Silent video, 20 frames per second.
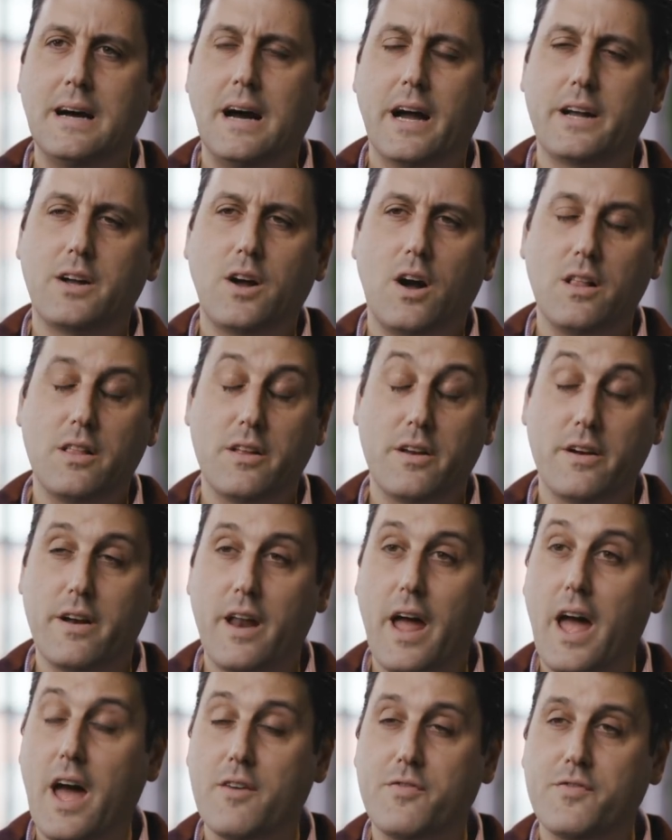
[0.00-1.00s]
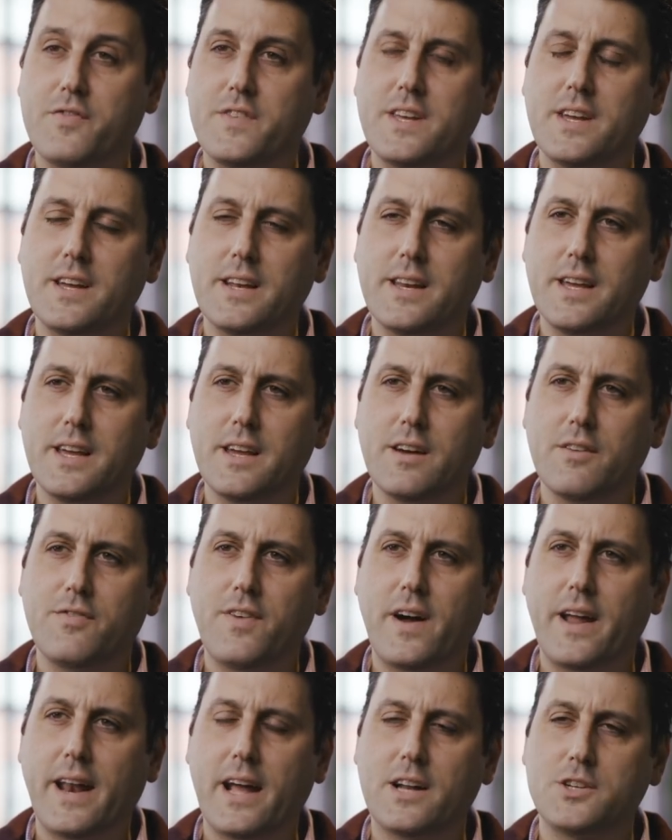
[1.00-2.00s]
I call it an FTD, a
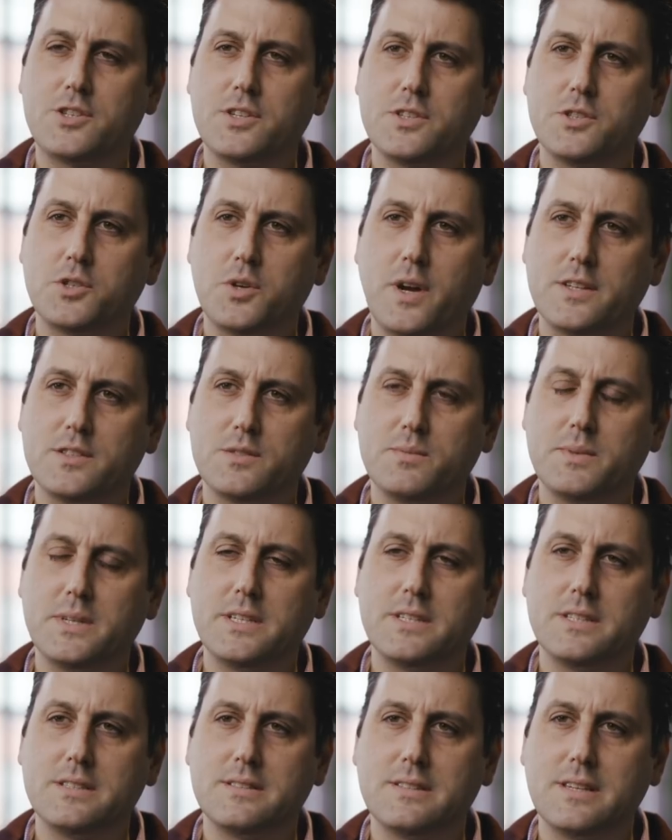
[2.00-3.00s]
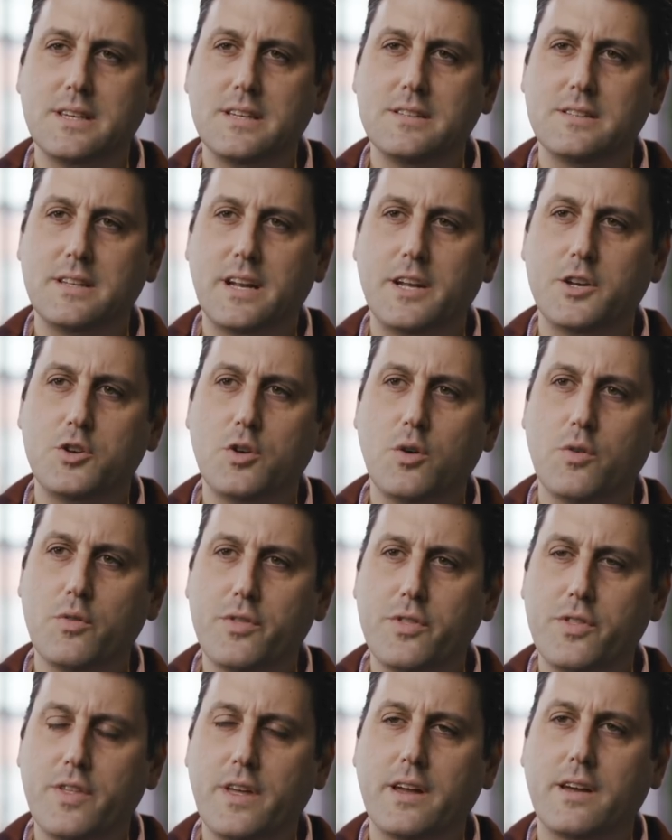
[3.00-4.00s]
financially transmitted disease, and I
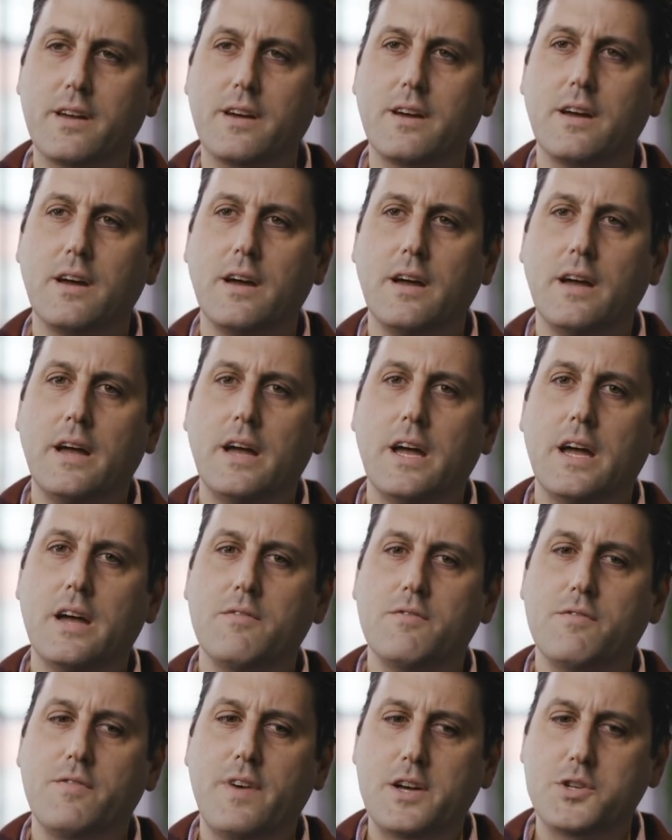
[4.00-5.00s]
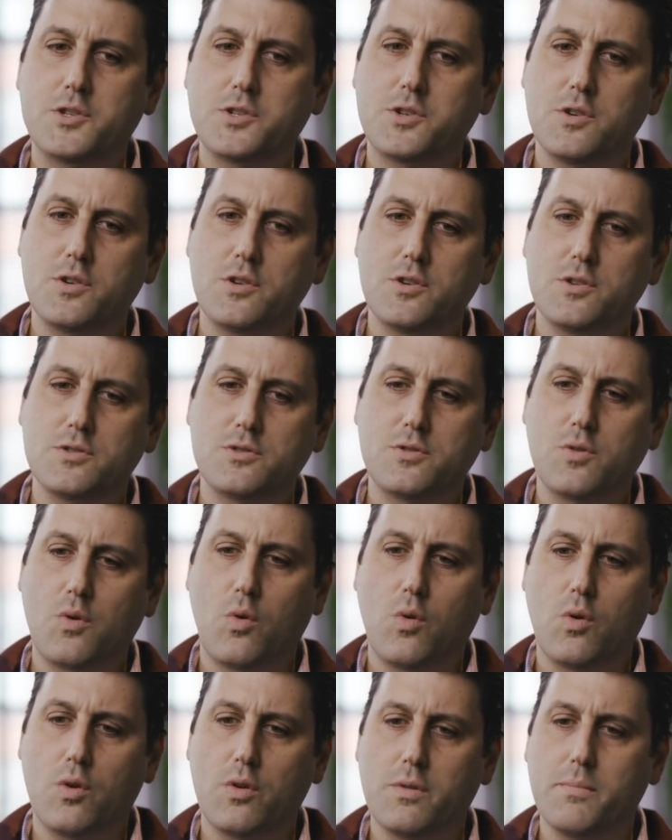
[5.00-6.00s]
don't think investors
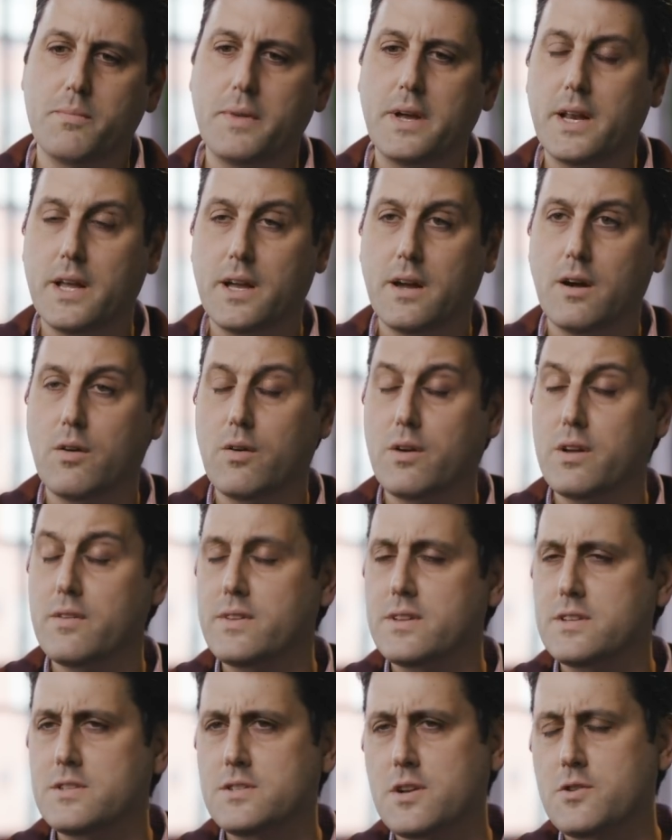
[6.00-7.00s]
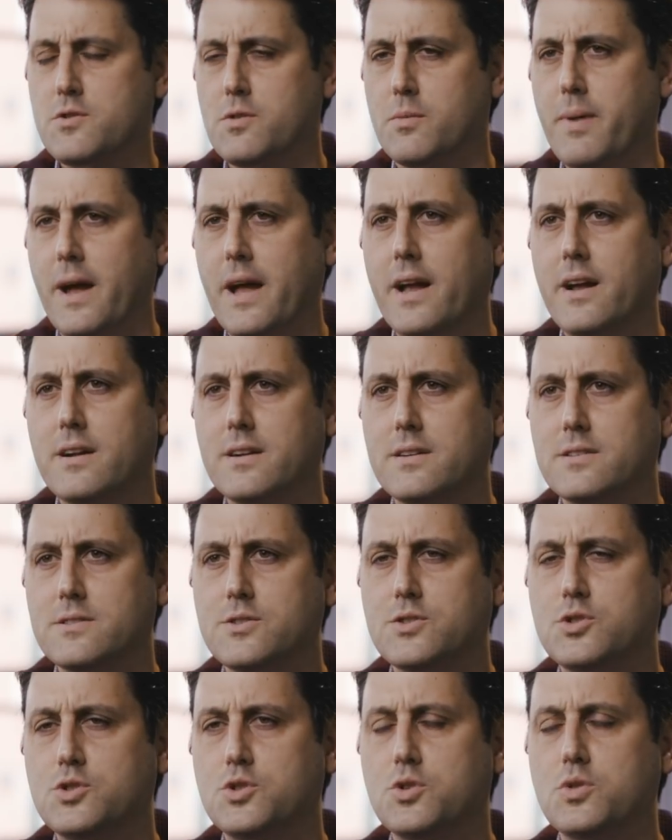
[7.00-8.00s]
or the media or even the central
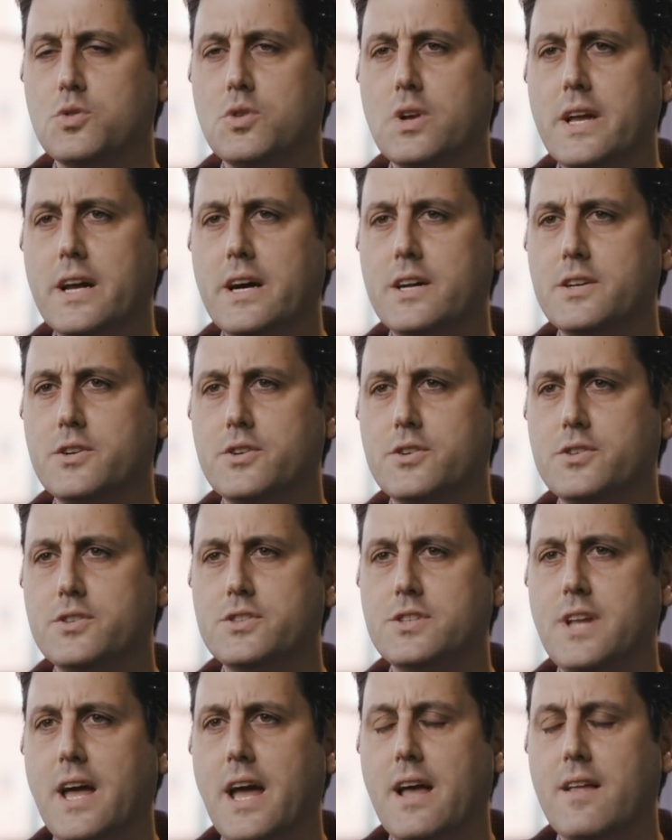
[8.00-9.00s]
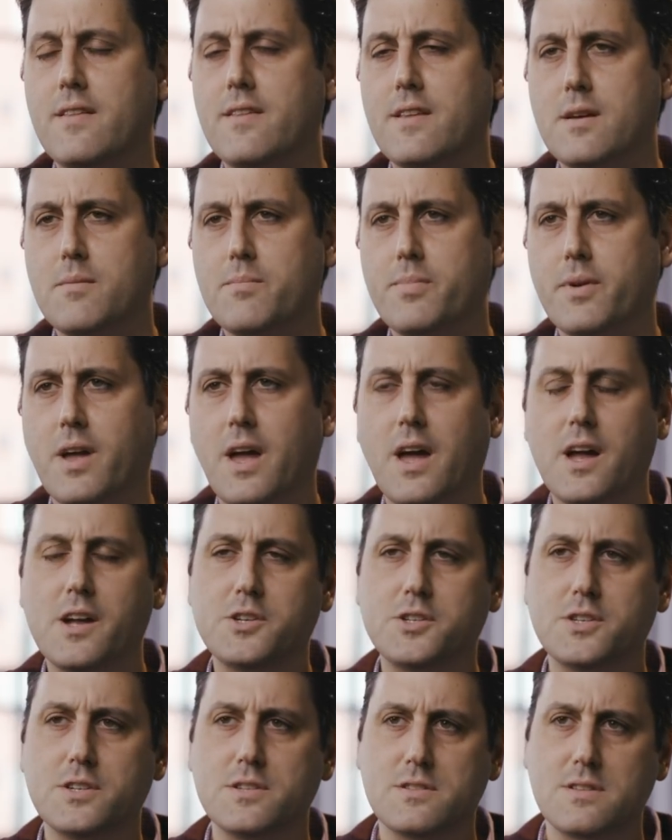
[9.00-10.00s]
bankers truly understand the
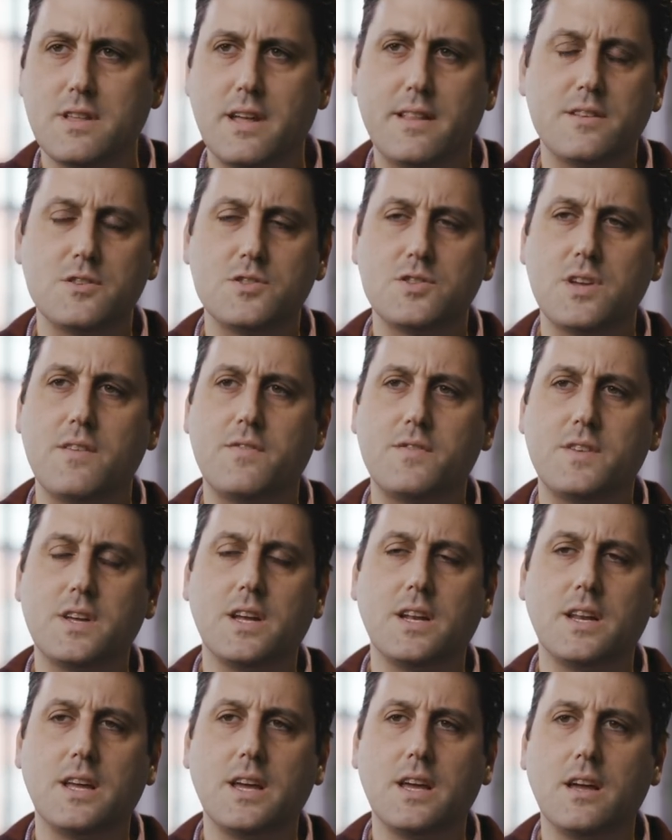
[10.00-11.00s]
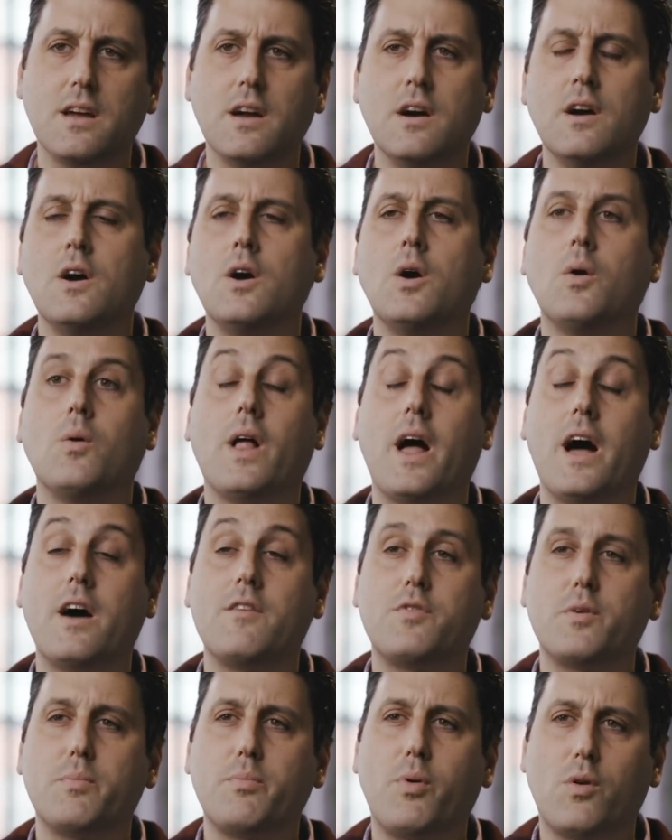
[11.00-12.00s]
implications that this FTD will
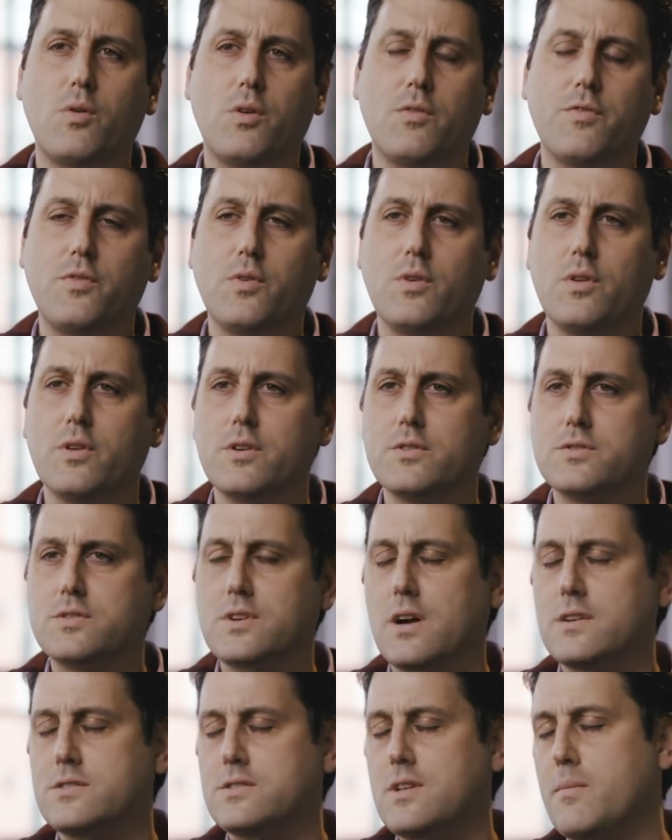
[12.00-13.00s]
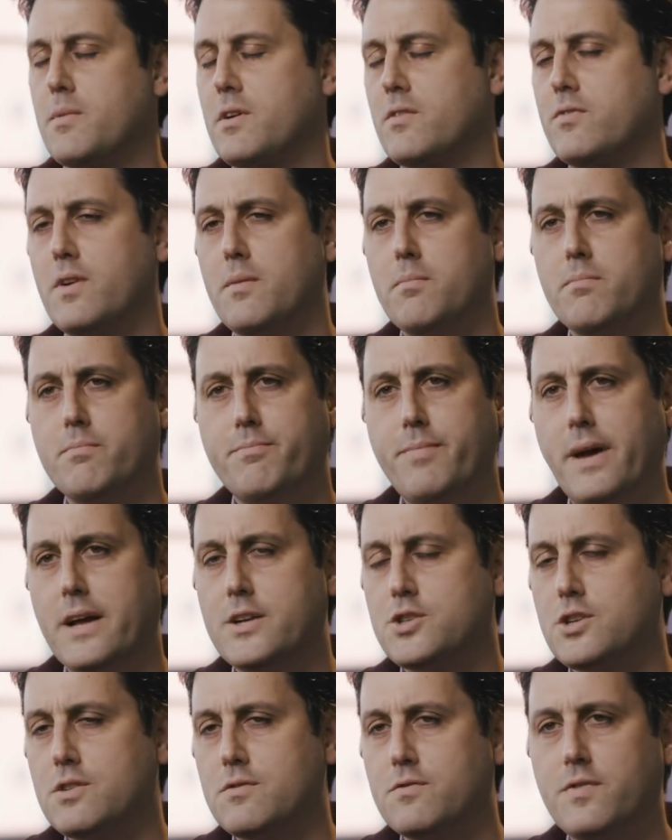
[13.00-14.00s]
have for portfolios stemming from
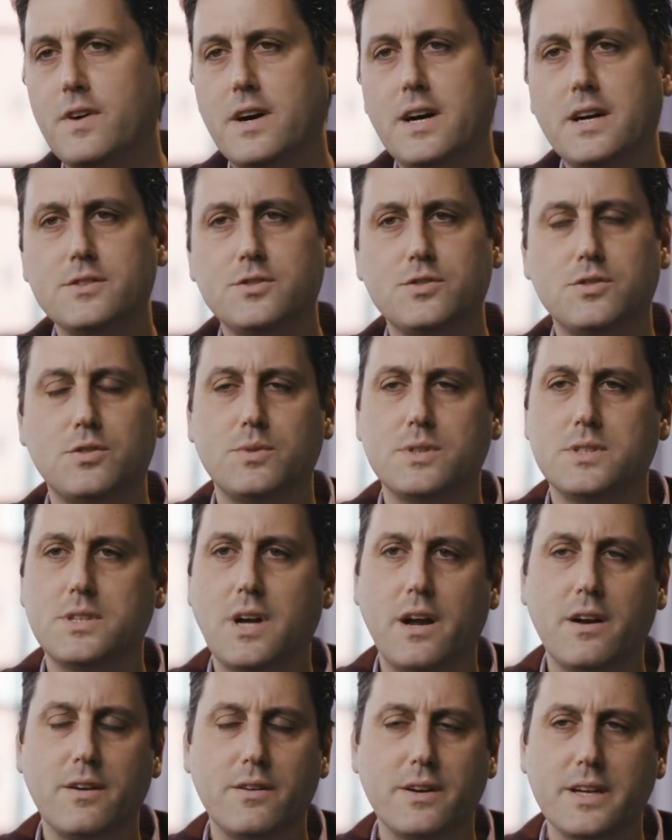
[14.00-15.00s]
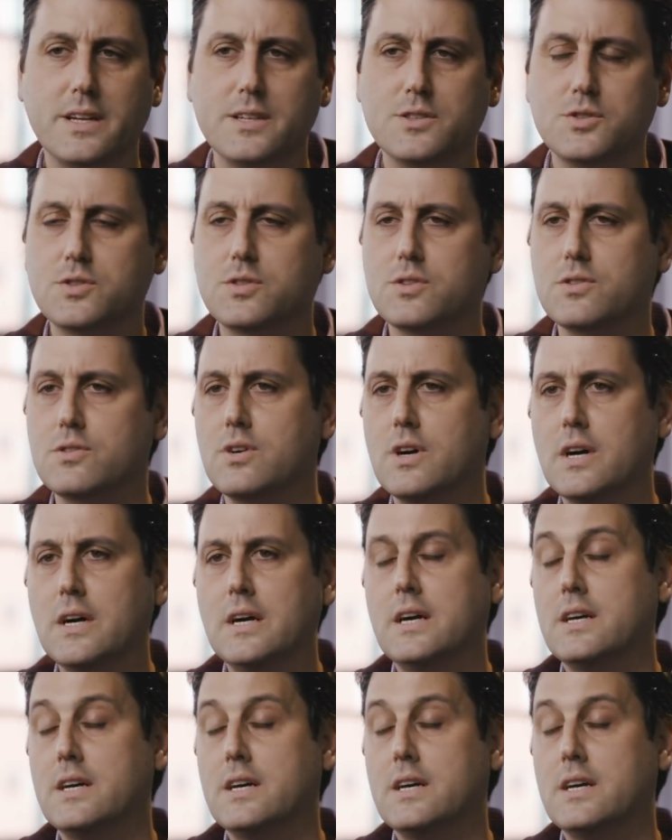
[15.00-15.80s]
pension funds to retirees to